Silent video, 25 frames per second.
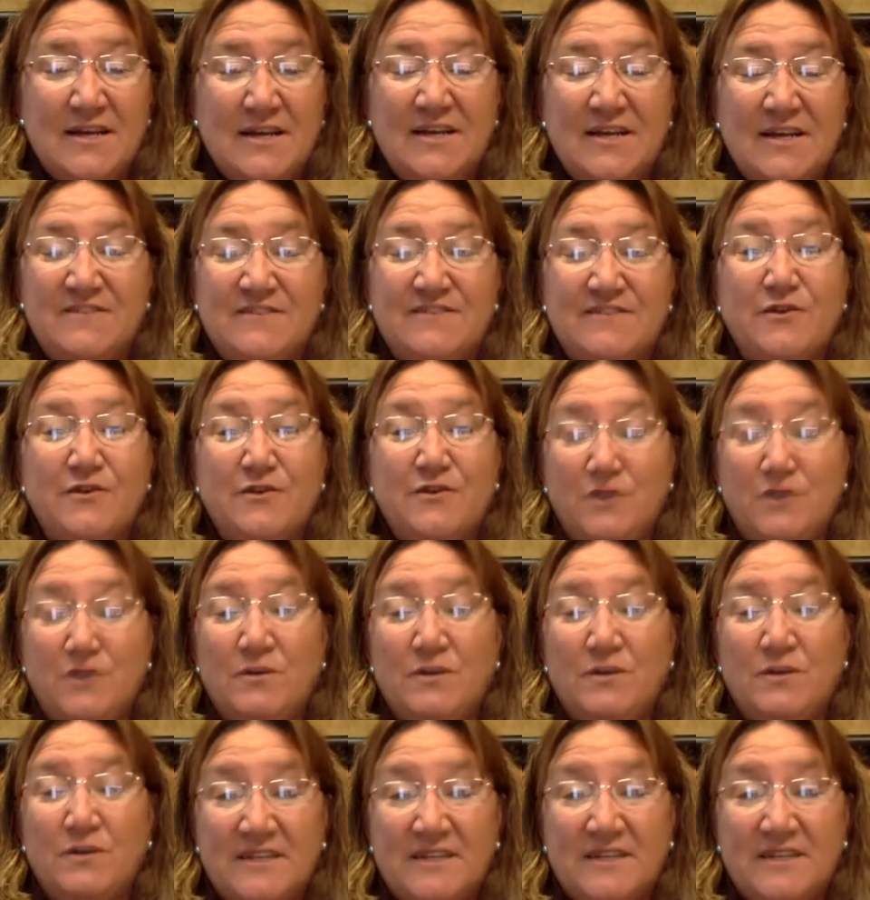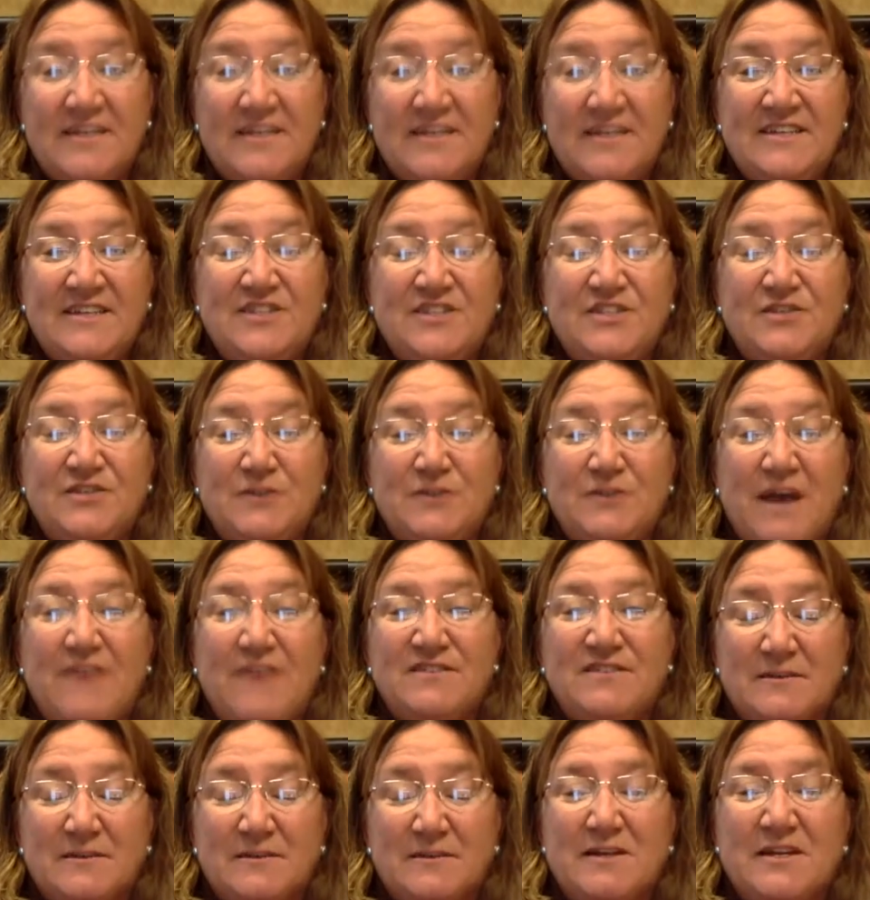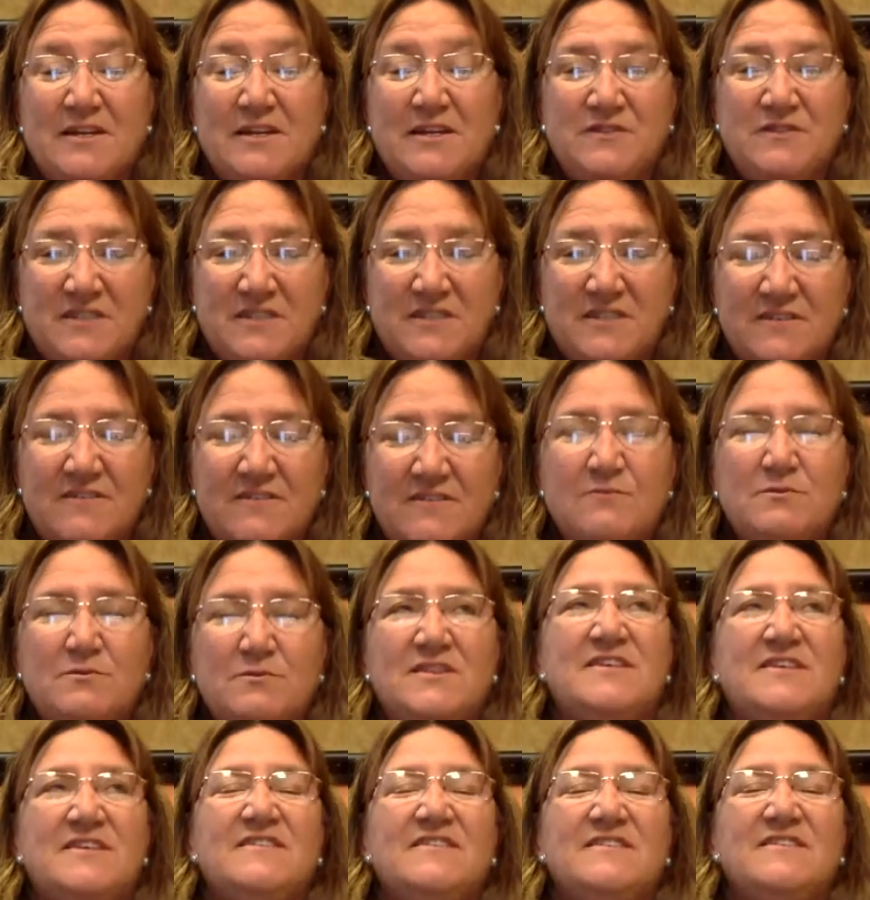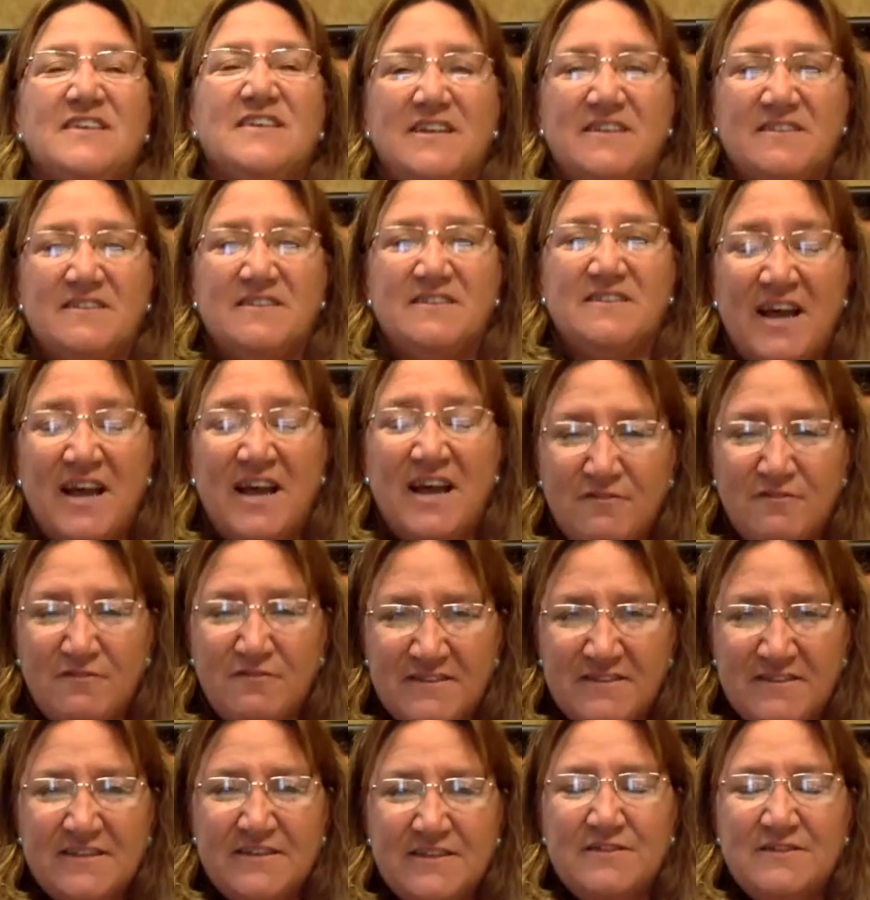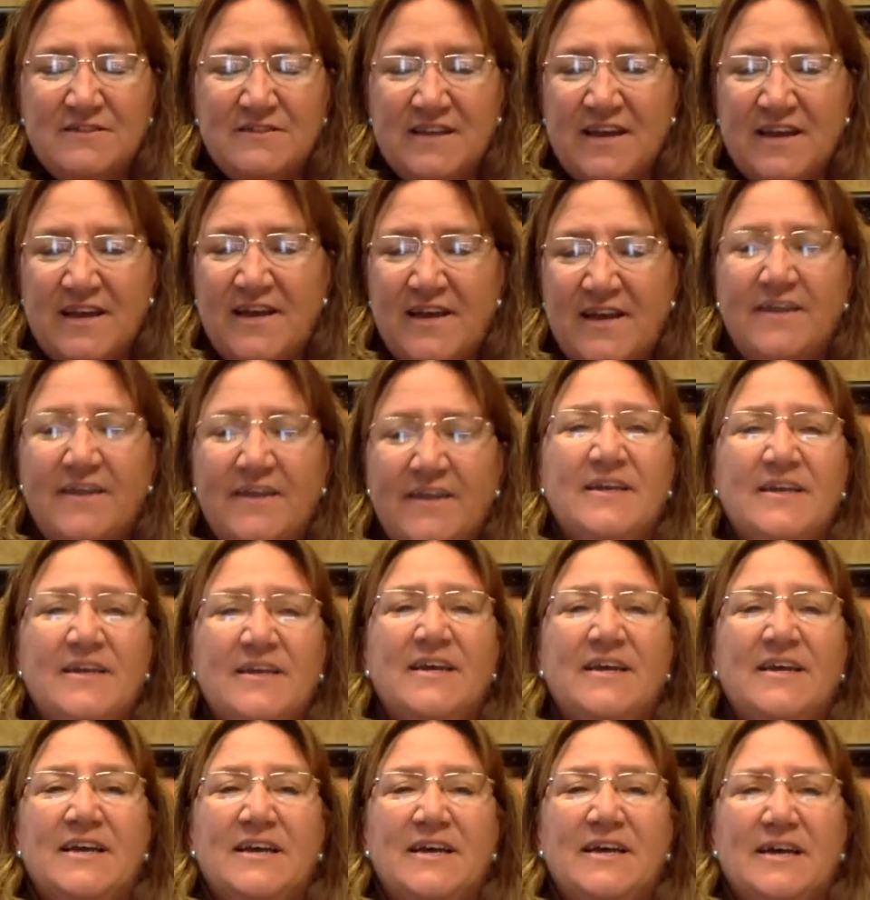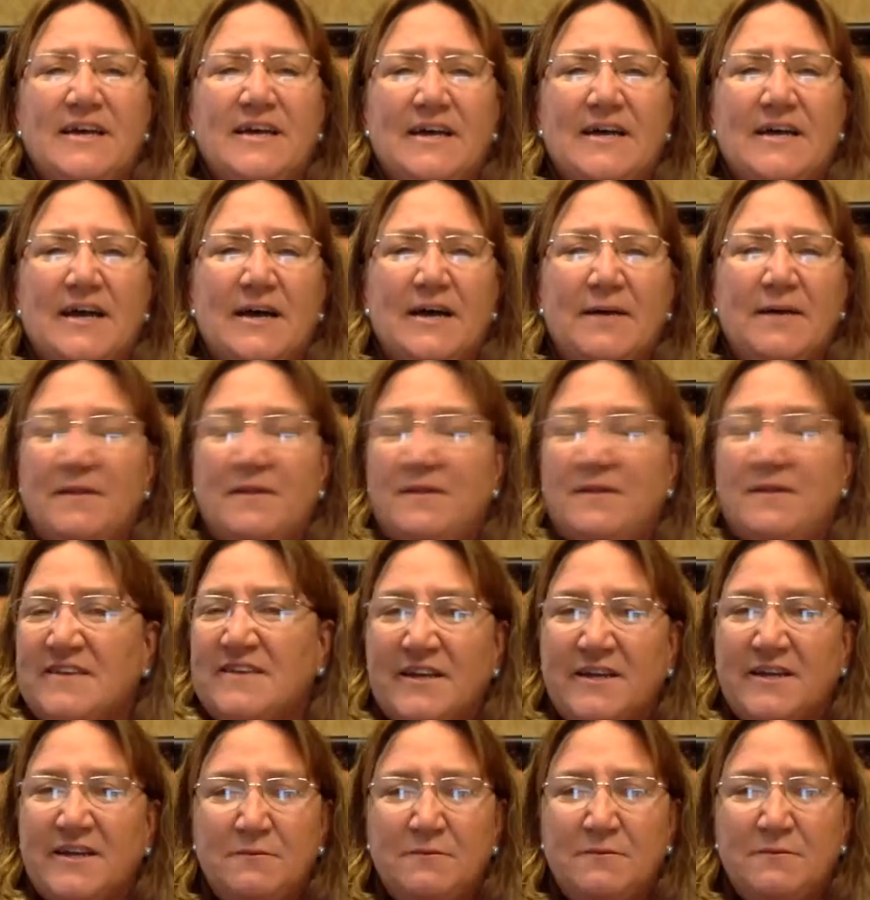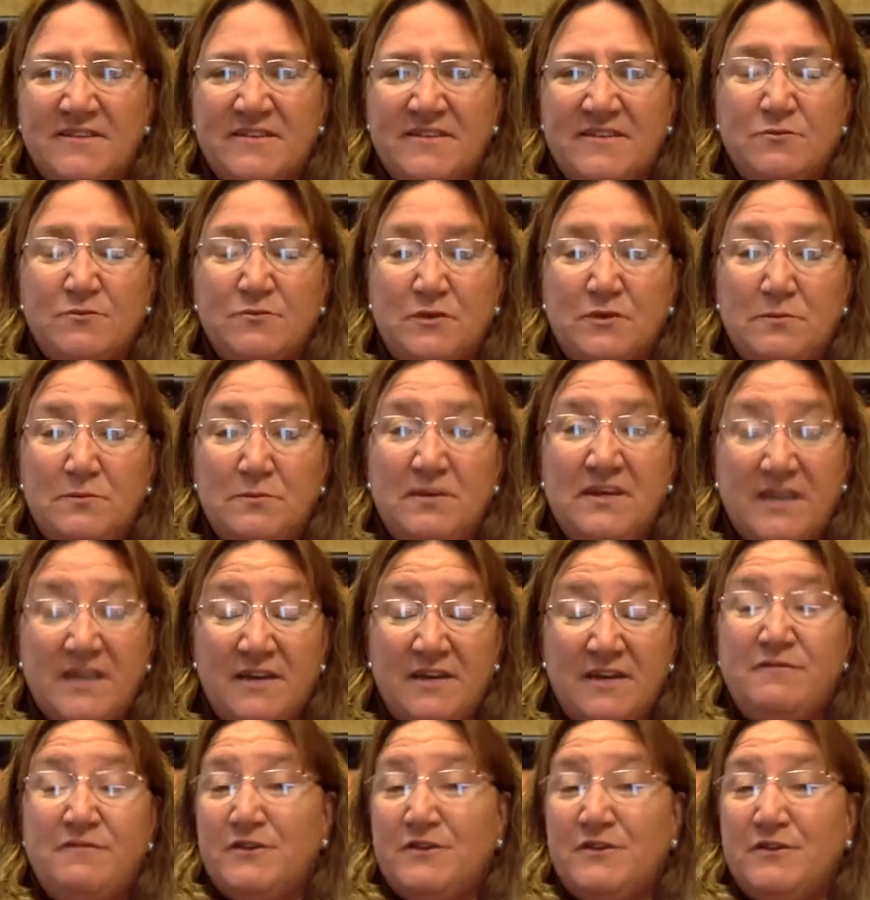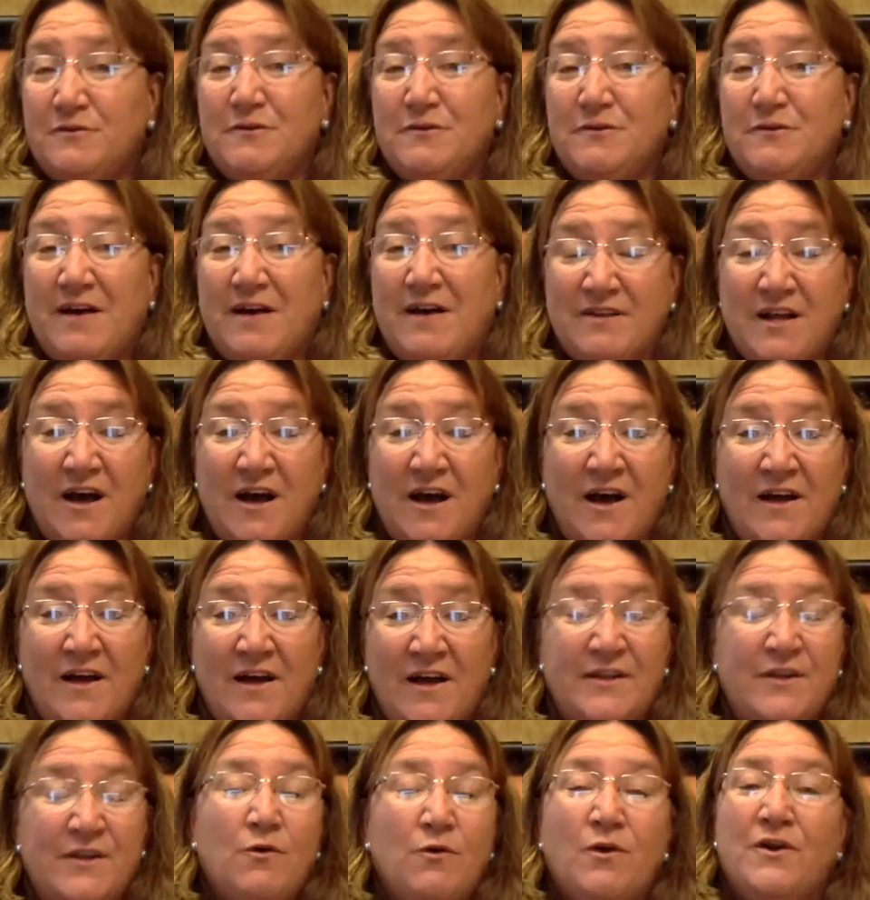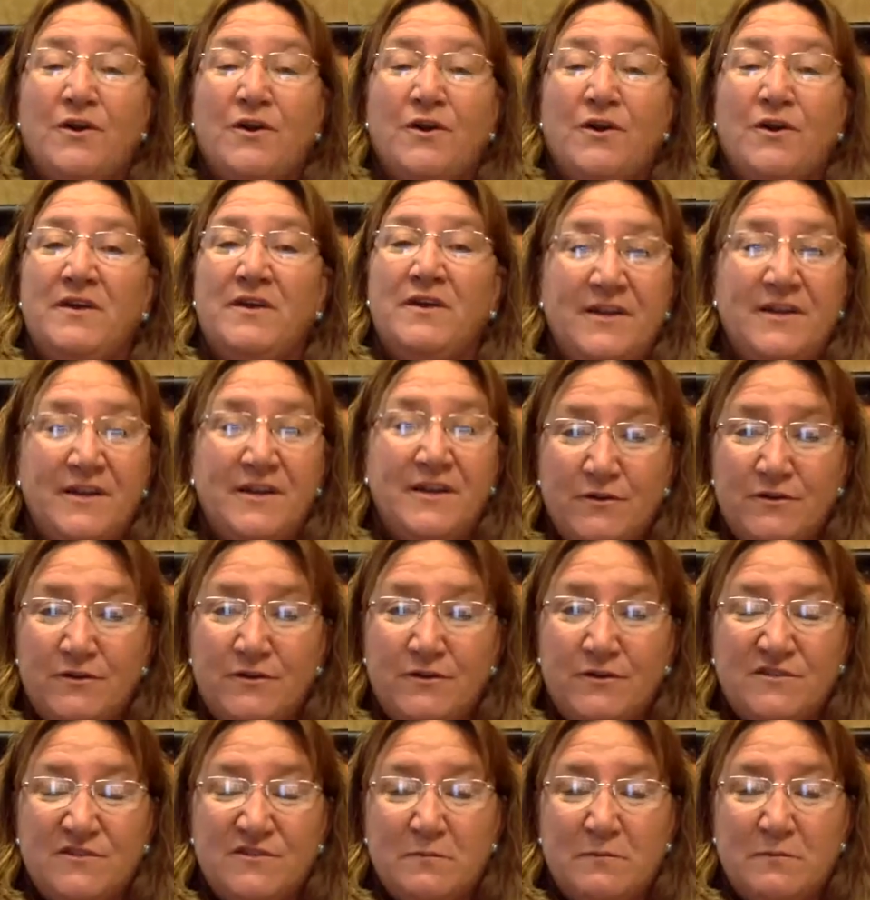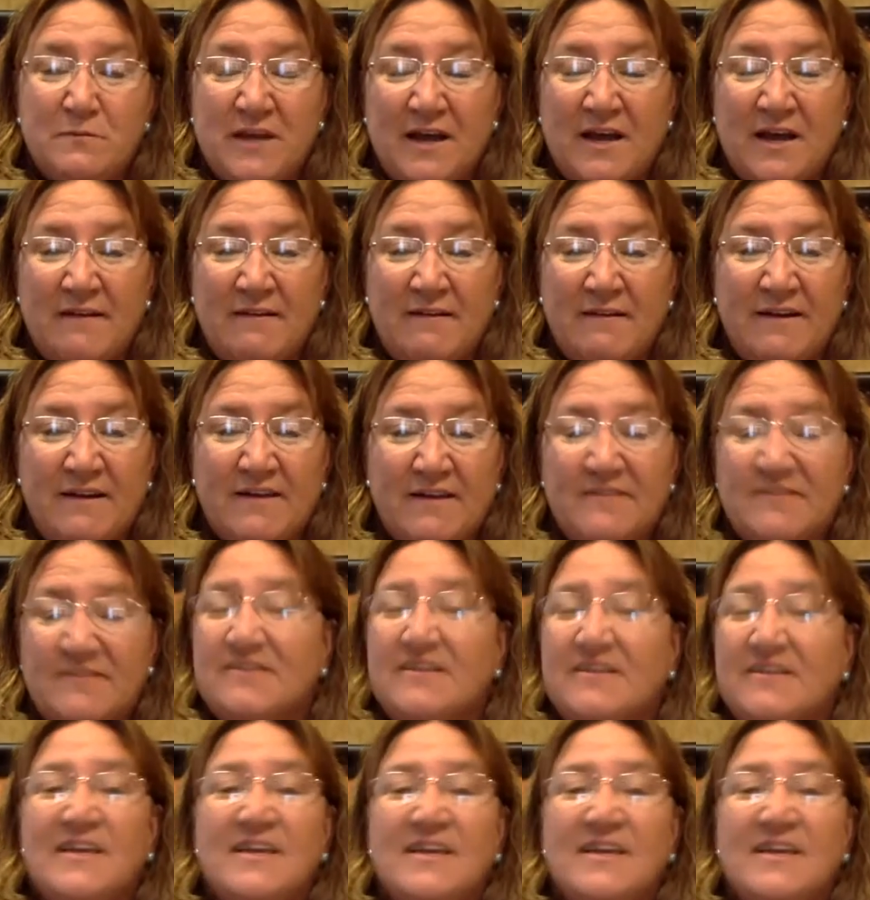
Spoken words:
So you really need to have somebody who deals with these things every single day. The second reason would be if you do have an audit or you get a notice from the IRS.